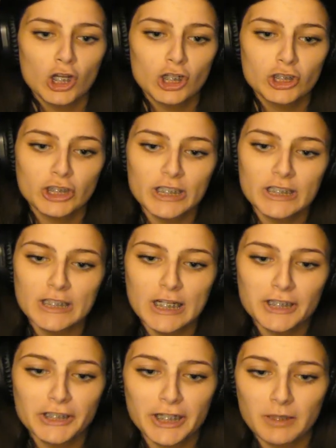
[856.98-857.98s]
She's
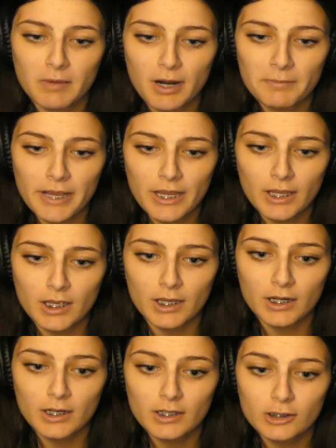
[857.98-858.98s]
teaching him how to make
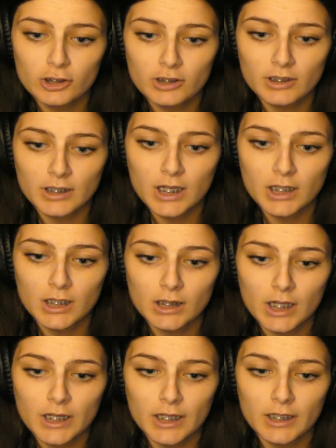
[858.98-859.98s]
it, and he just said that he didn't
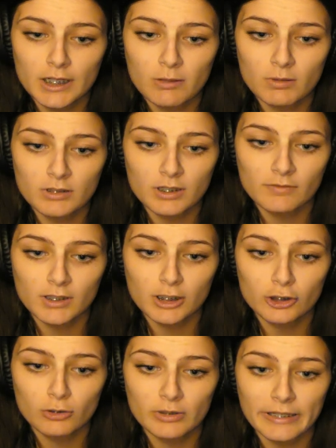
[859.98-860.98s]
like it and he wasn't even
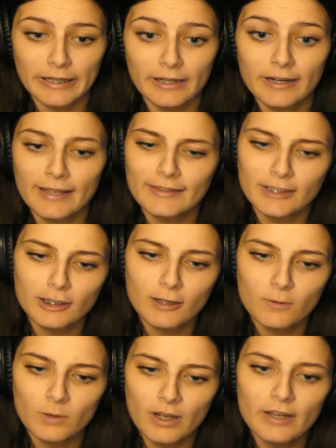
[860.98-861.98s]
gonna do it again. And then you
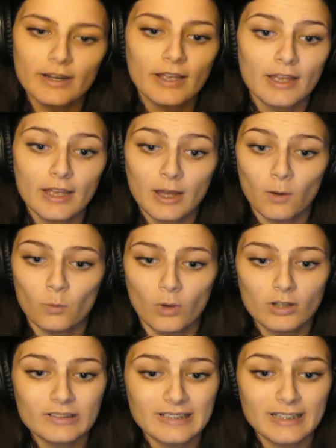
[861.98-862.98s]
know what?
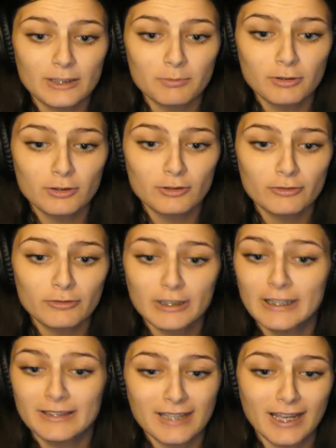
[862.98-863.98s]
Walt said to prove
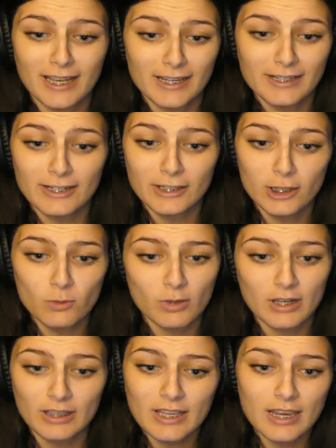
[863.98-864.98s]
that you were
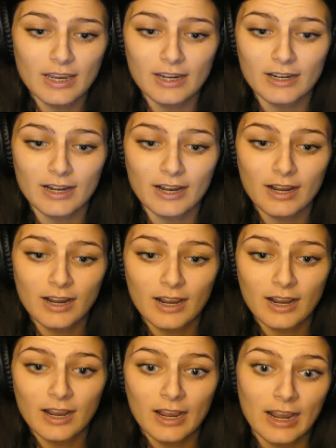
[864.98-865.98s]
clean.
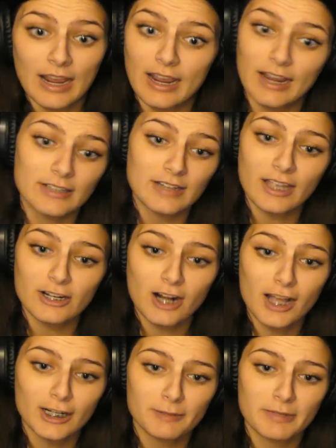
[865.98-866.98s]
Now you're
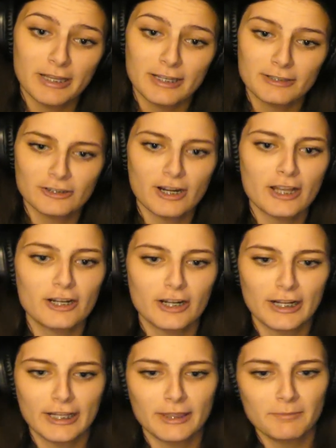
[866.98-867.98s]
not gonna be, so now you're
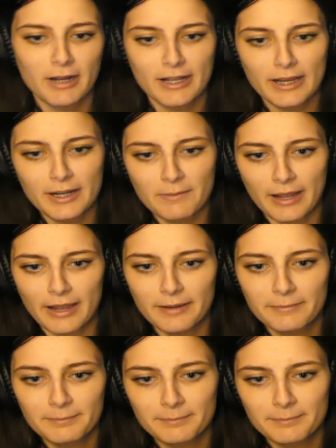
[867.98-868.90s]
gonna get the money anyway.